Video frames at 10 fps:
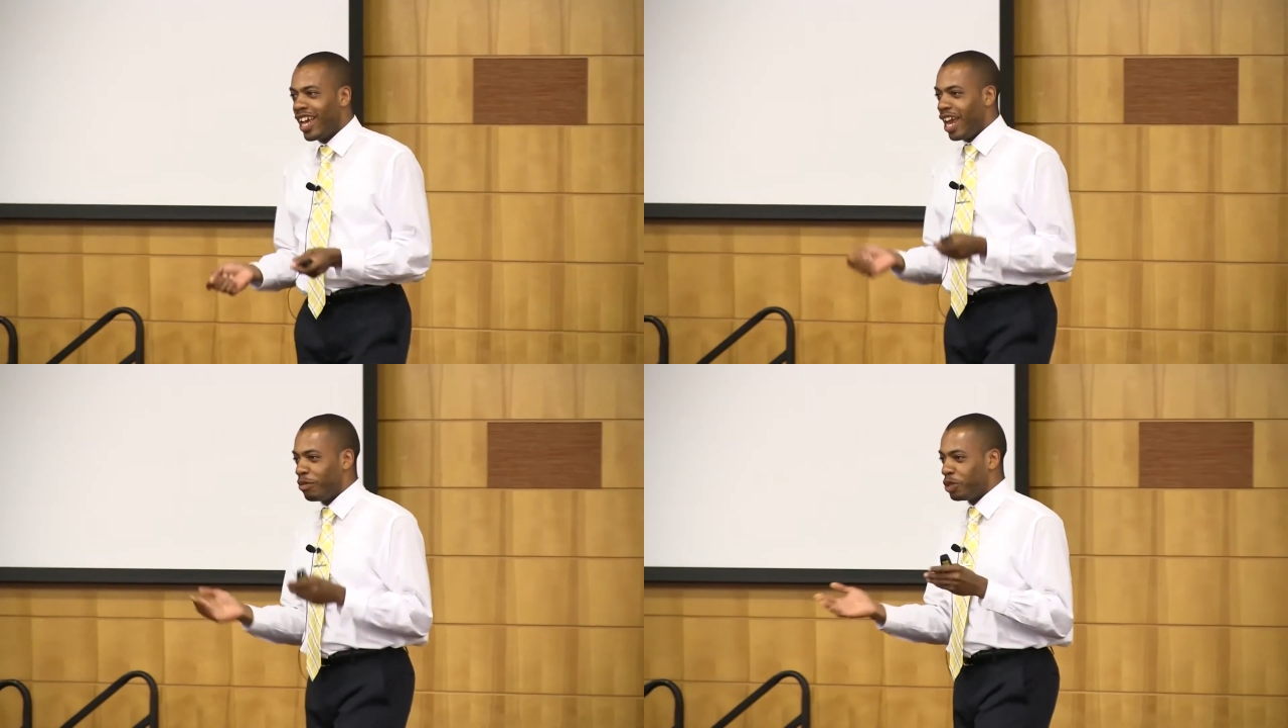
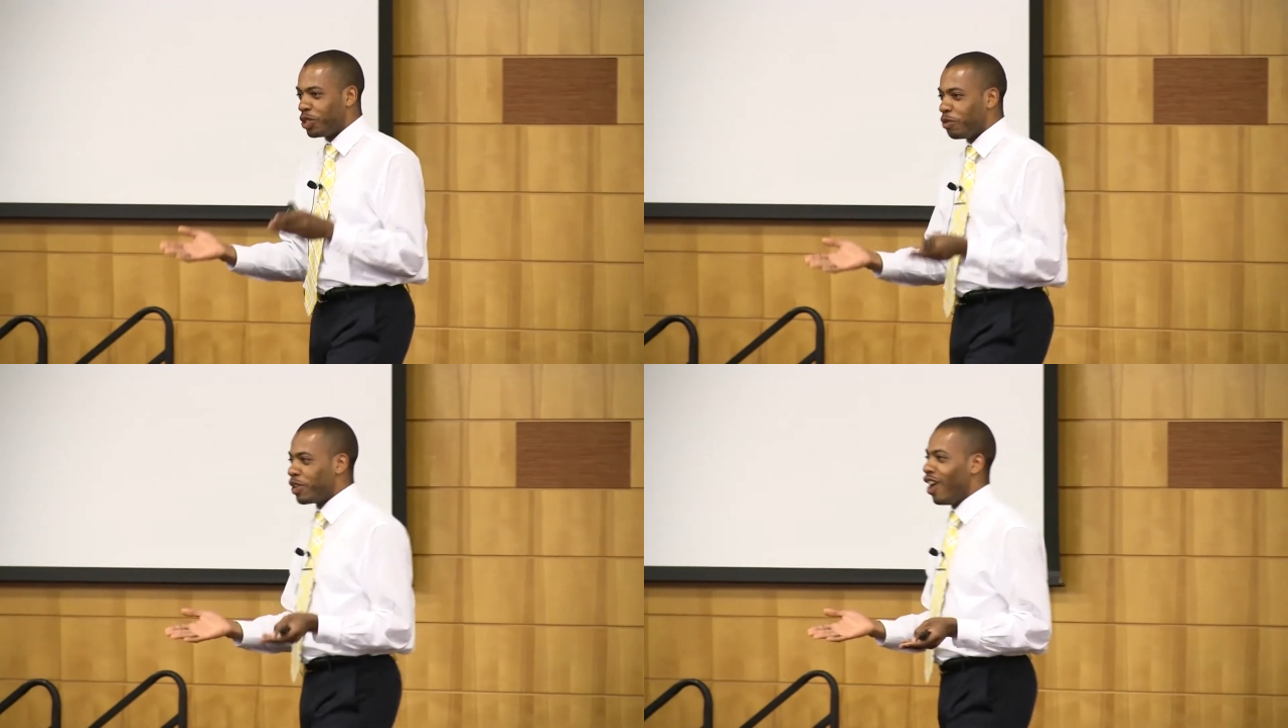And I'm
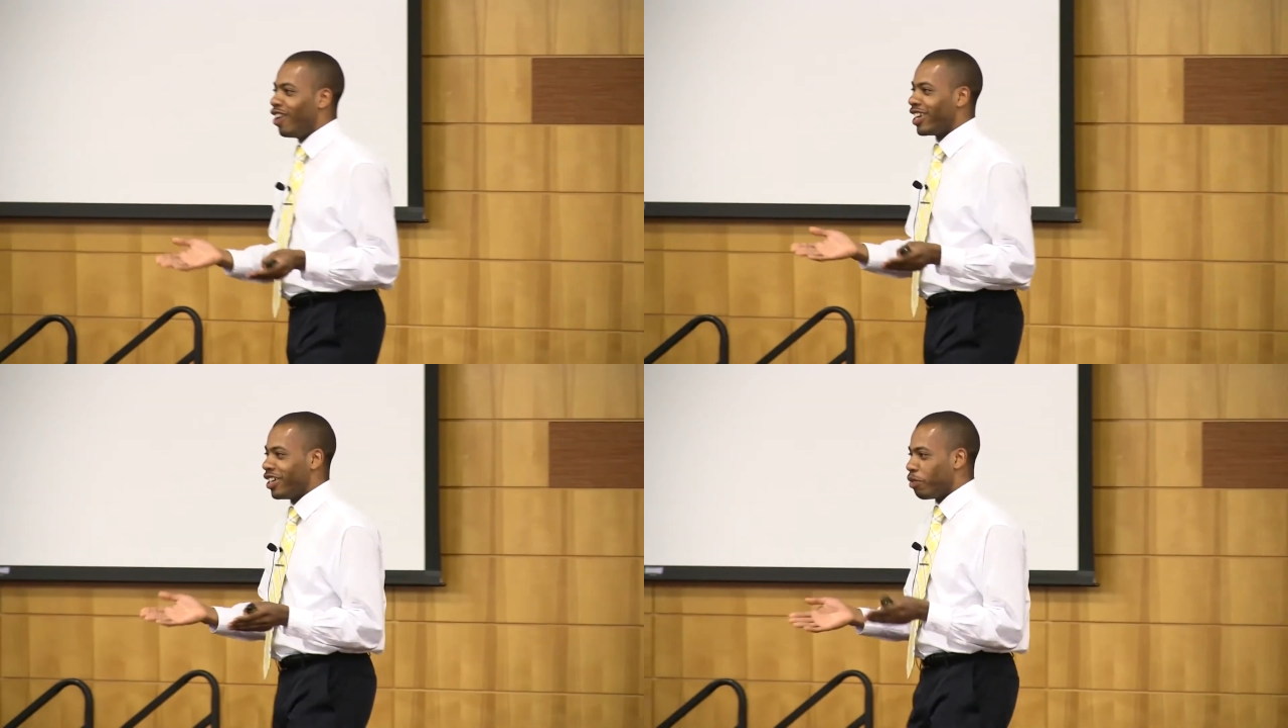sure we
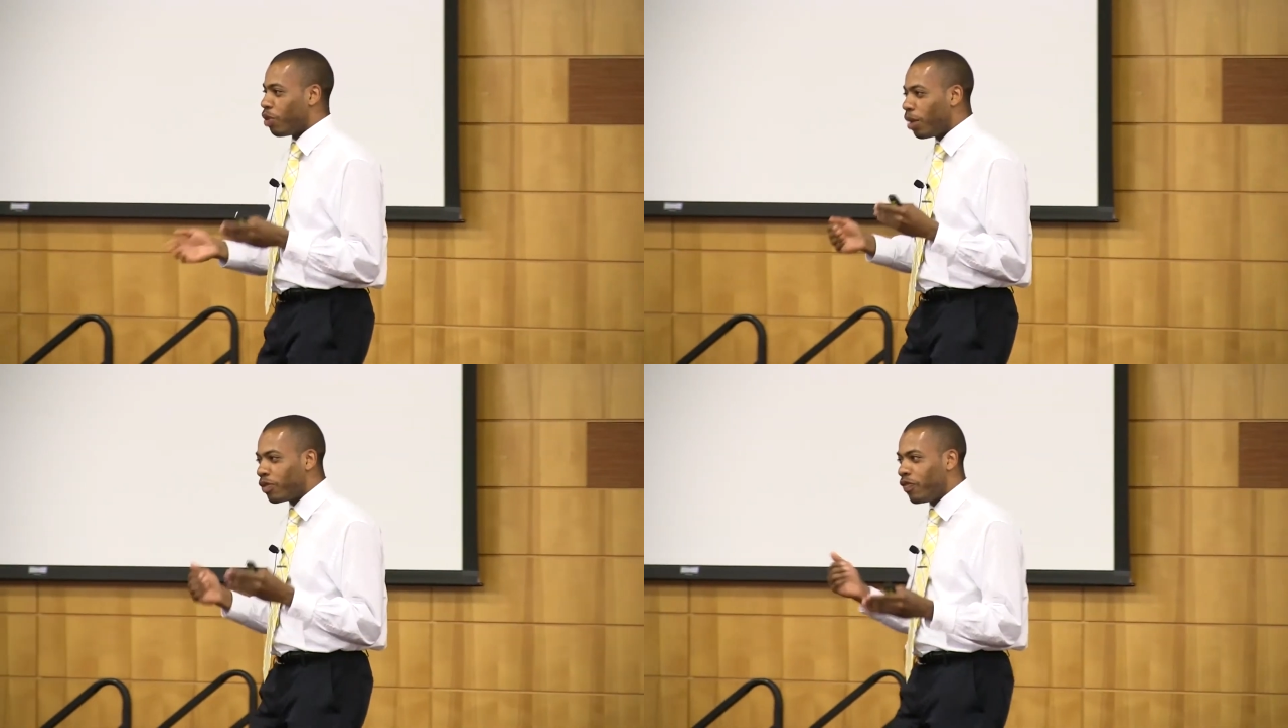all here are
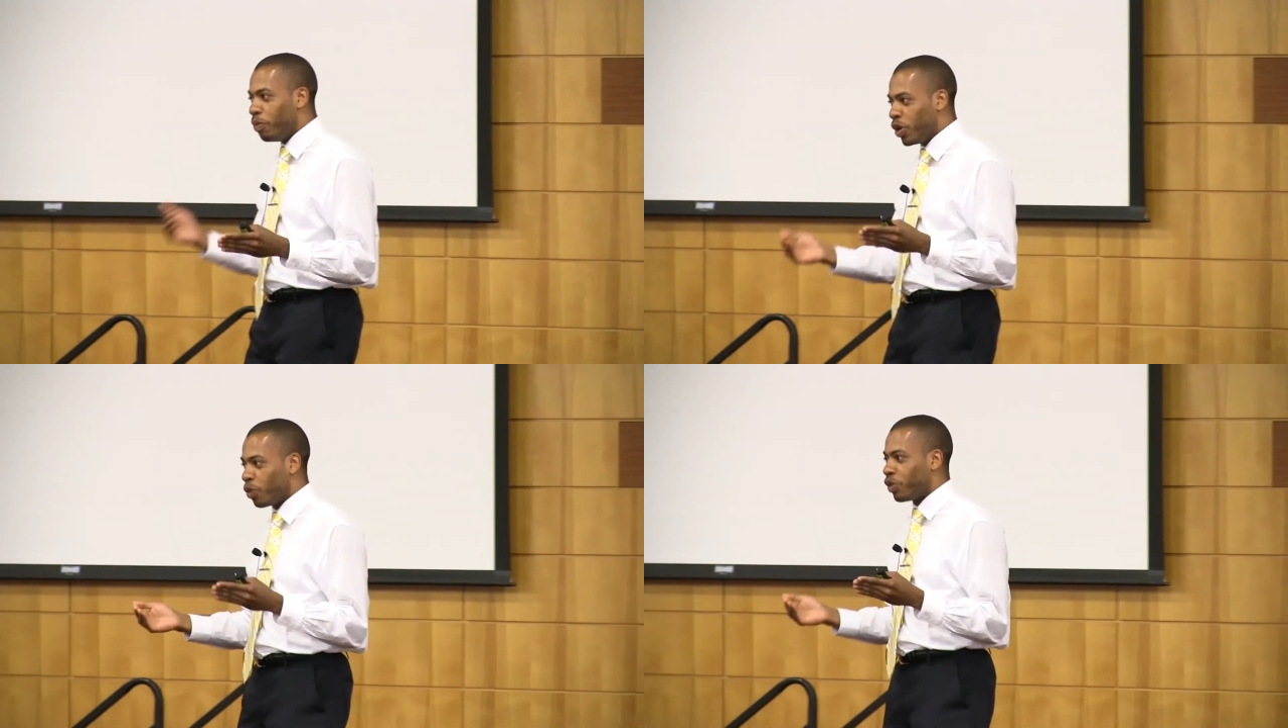probably
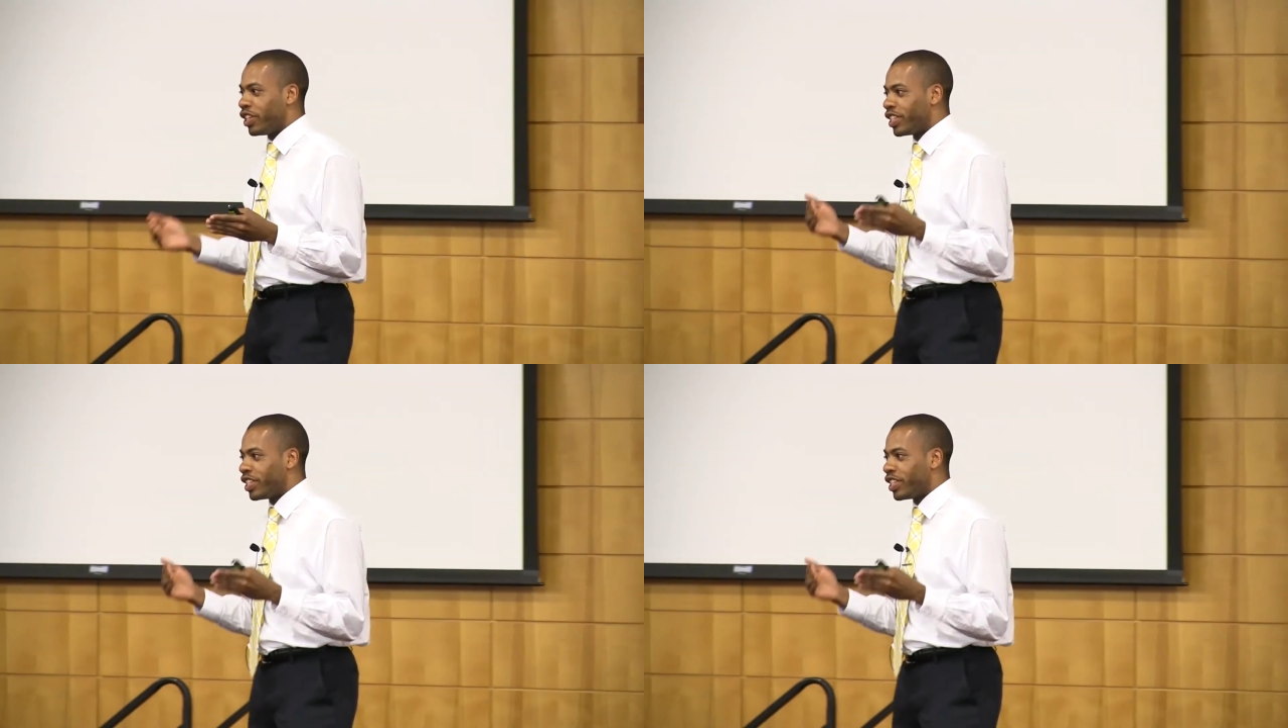familiar with the